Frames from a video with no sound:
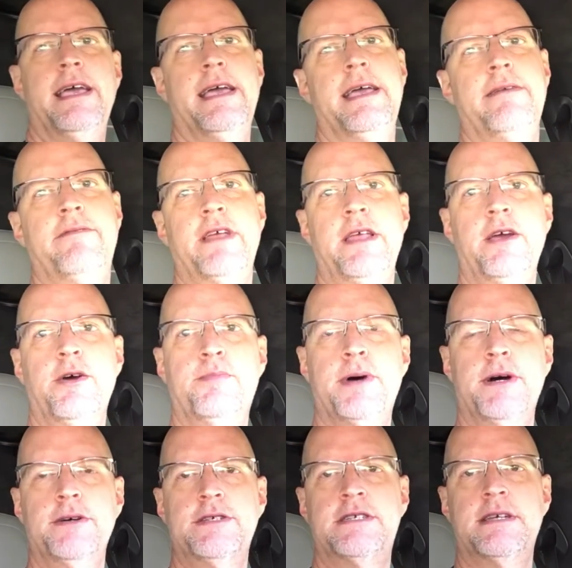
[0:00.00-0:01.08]
a
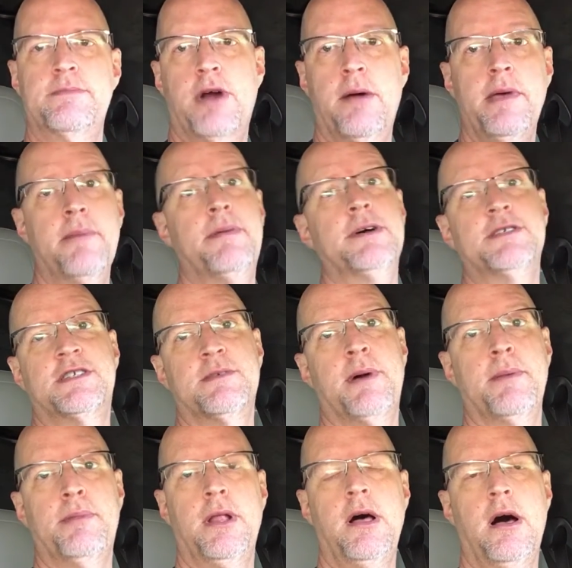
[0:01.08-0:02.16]
video post and probably a post
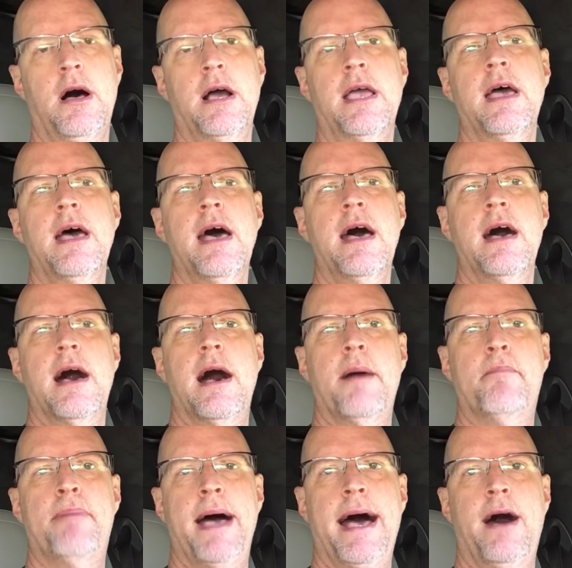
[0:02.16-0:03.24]
on my blog
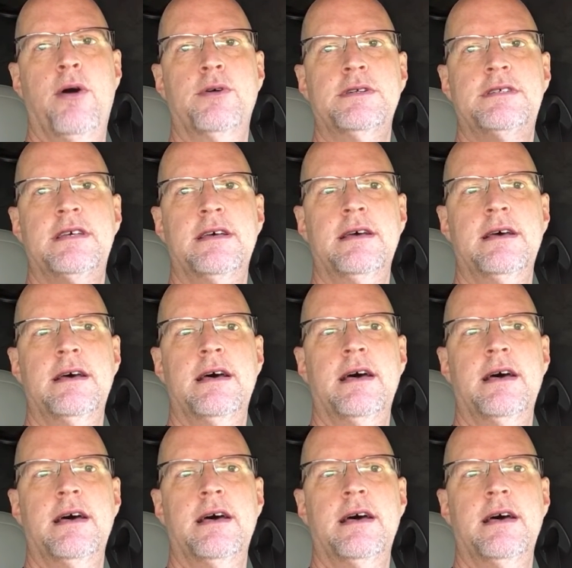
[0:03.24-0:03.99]
about